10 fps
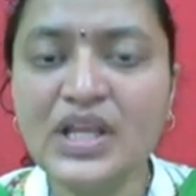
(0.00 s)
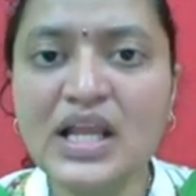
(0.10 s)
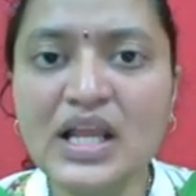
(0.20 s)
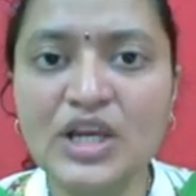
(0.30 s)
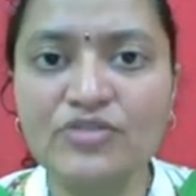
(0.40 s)

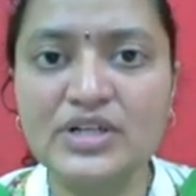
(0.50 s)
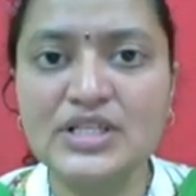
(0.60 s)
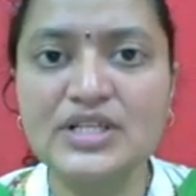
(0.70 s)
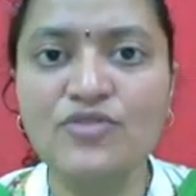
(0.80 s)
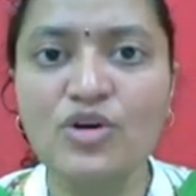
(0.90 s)
Now
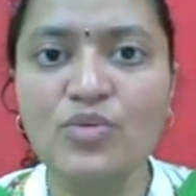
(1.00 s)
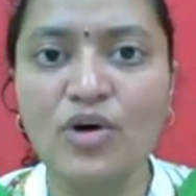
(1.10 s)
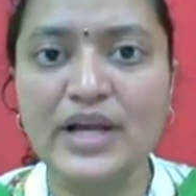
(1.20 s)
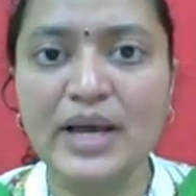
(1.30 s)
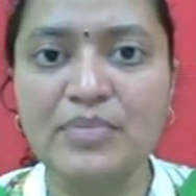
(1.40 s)
first of all,
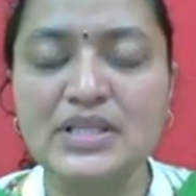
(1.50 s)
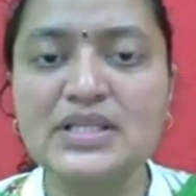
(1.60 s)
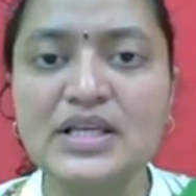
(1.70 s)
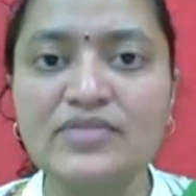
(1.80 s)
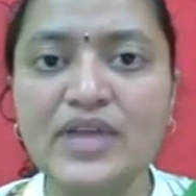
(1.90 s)
what happens
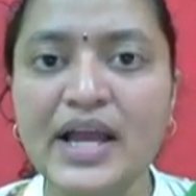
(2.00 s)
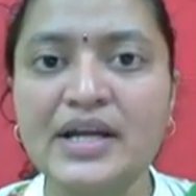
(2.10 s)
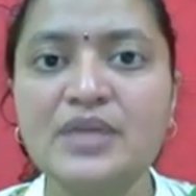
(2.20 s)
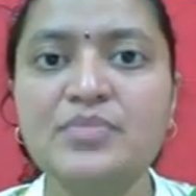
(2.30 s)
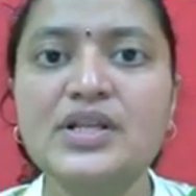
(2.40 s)
if the
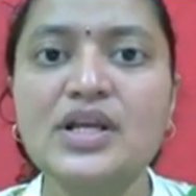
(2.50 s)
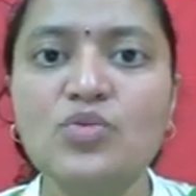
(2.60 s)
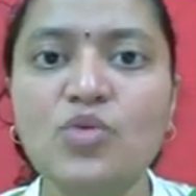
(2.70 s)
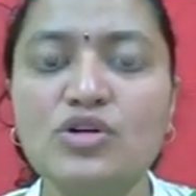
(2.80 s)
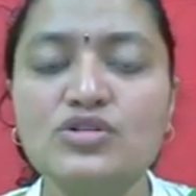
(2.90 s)
entrepreneur
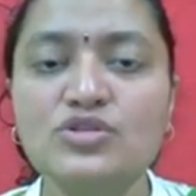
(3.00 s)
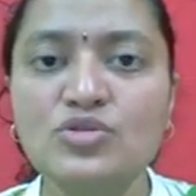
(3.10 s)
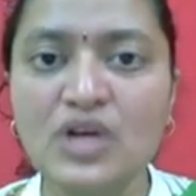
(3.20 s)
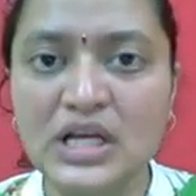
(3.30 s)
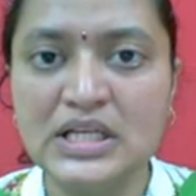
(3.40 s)
wants
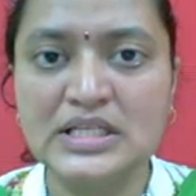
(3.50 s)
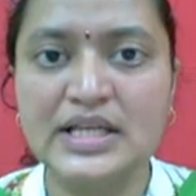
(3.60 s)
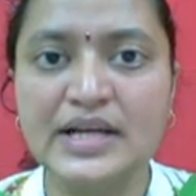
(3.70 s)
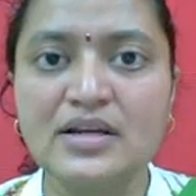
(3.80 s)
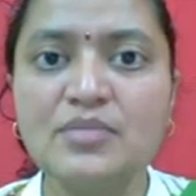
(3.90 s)
to
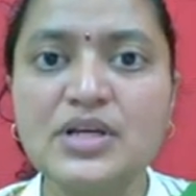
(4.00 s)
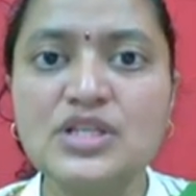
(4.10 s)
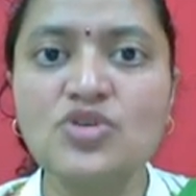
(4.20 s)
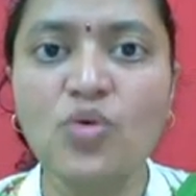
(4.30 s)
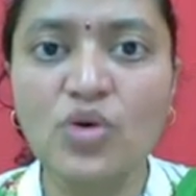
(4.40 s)
set up
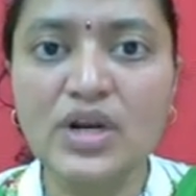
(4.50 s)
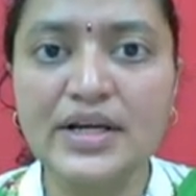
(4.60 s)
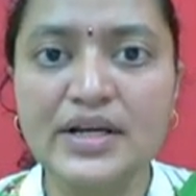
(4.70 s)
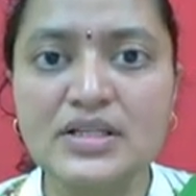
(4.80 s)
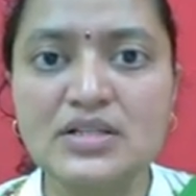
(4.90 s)
his own
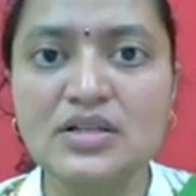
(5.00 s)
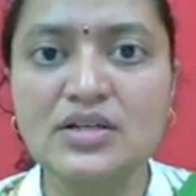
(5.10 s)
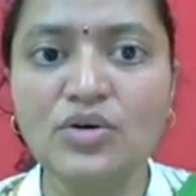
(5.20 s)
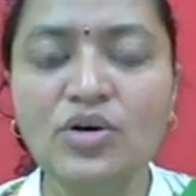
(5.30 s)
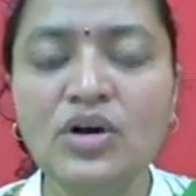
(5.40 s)
industry?
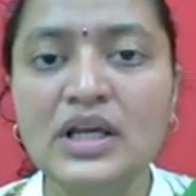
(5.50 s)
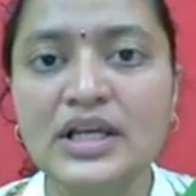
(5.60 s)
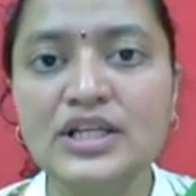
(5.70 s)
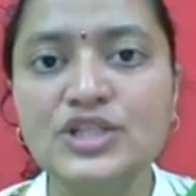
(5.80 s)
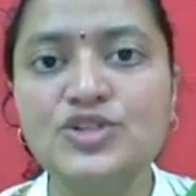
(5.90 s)
No,
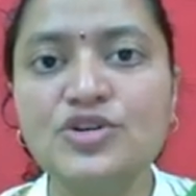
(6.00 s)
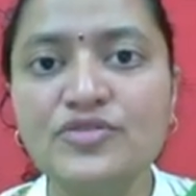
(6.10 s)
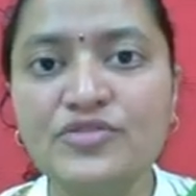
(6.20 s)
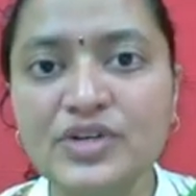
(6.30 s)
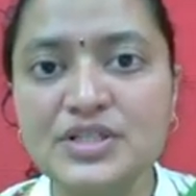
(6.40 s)
he should
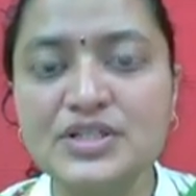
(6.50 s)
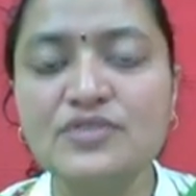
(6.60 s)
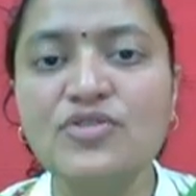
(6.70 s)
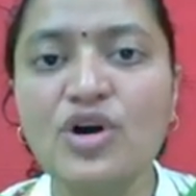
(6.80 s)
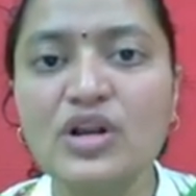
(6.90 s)
first
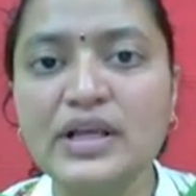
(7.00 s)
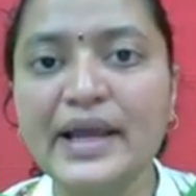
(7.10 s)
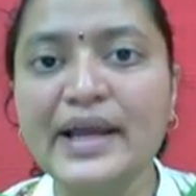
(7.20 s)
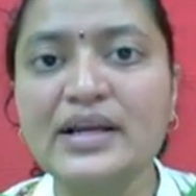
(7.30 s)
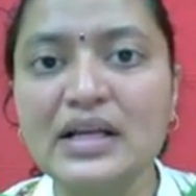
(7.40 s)
of all
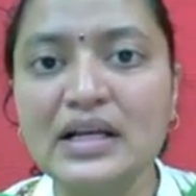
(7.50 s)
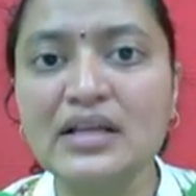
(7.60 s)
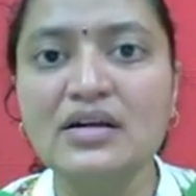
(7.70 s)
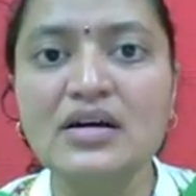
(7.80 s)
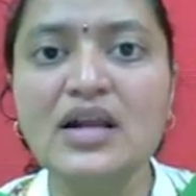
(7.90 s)
get
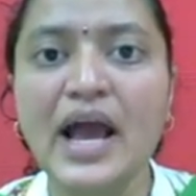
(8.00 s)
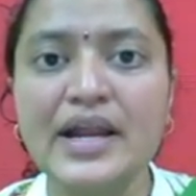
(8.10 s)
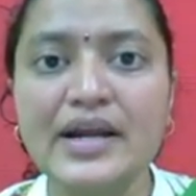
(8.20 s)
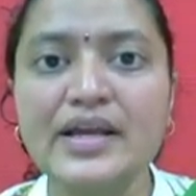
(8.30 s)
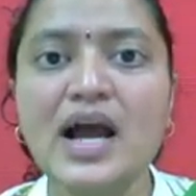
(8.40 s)
clear
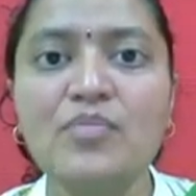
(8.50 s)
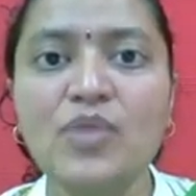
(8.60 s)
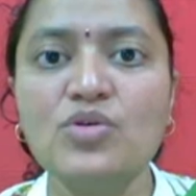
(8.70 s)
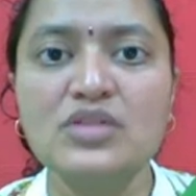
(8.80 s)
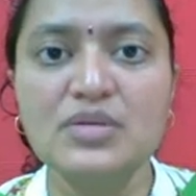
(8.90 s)
idea
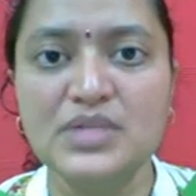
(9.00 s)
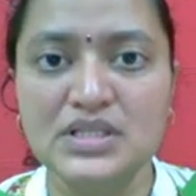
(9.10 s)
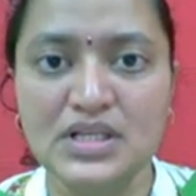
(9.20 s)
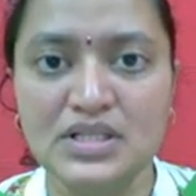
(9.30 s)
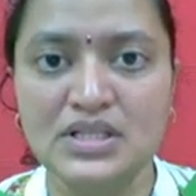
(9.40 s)
about the
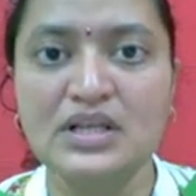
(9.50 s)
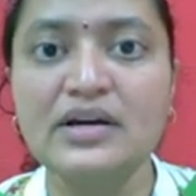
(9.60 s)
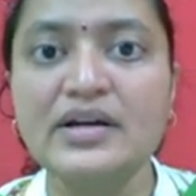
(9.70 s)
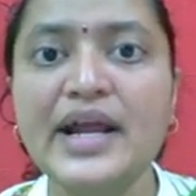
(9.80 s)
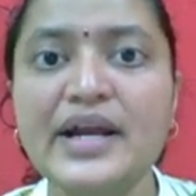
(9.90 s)
business.
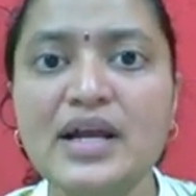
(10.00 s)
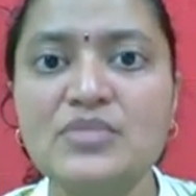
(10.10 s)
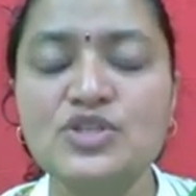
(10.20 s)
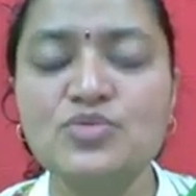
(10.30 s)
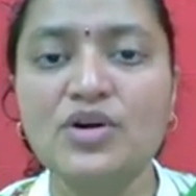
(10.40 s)
Clear idea
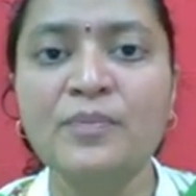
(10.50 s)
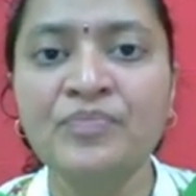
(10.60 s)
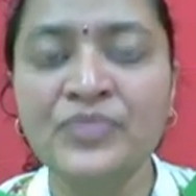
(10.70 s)
means what?